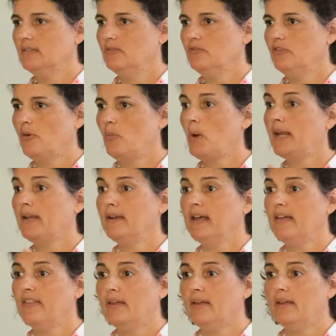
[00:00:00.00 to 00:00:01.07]
from one
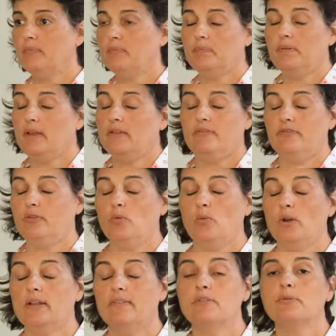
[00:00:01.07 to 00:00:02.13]
another for
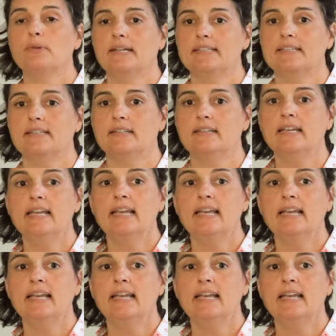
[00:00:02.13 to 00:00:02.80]
whatever reason,